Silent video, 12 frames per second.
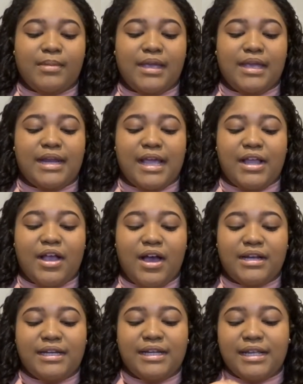And I got
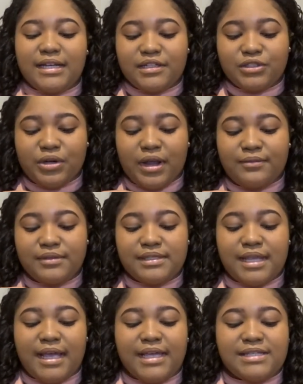it in a travel
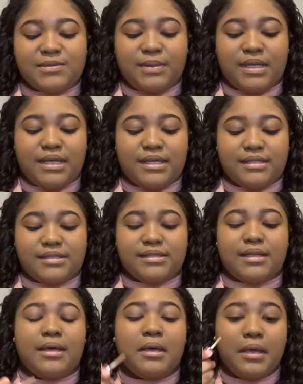size because
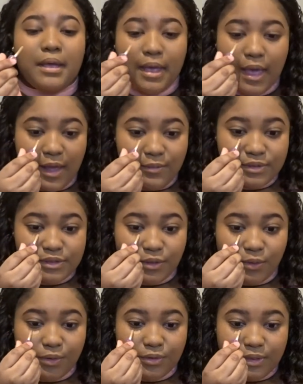I was
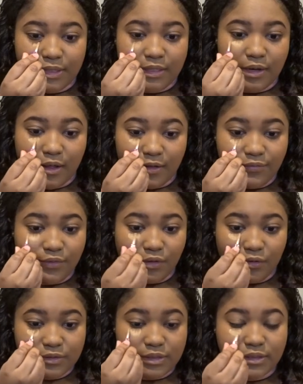ordering off
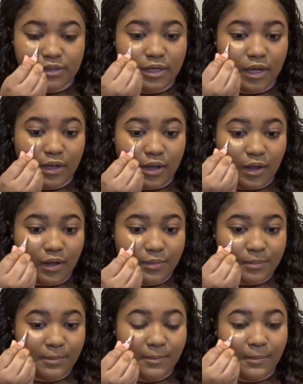Ulta.com,
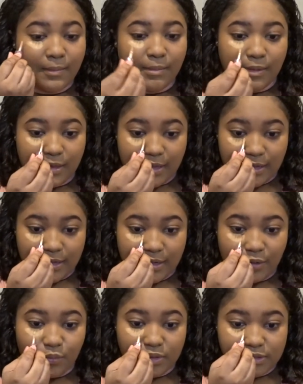and I
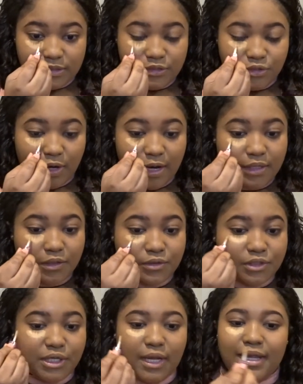wanted to try a new
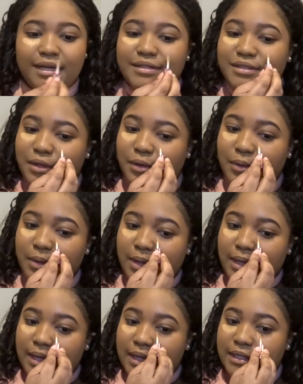shade, so
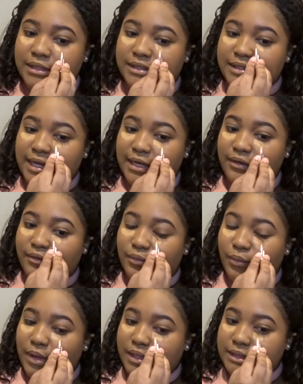instead of
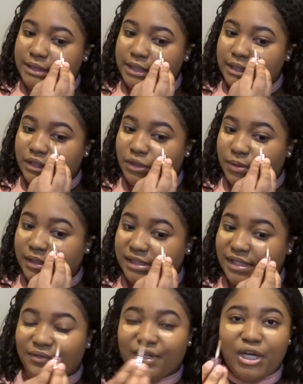wasting
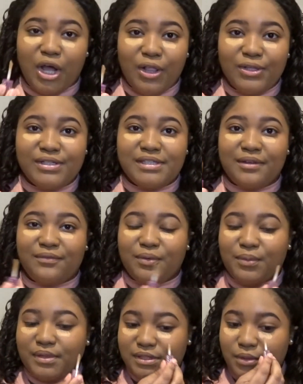$27 if it
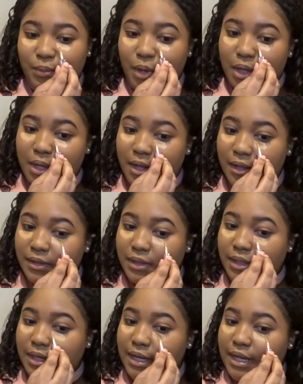was the wrong color,
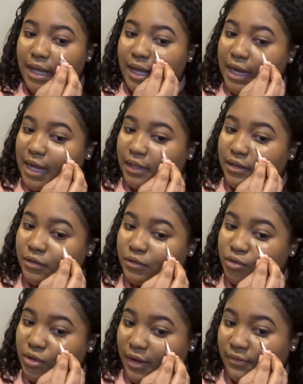I got a little
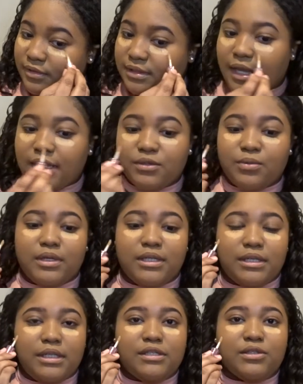travel size one,
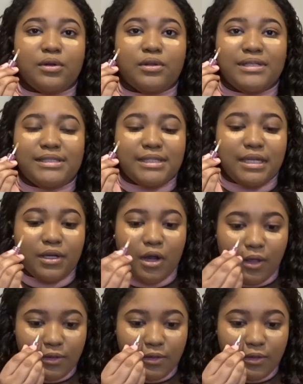and these are only $10.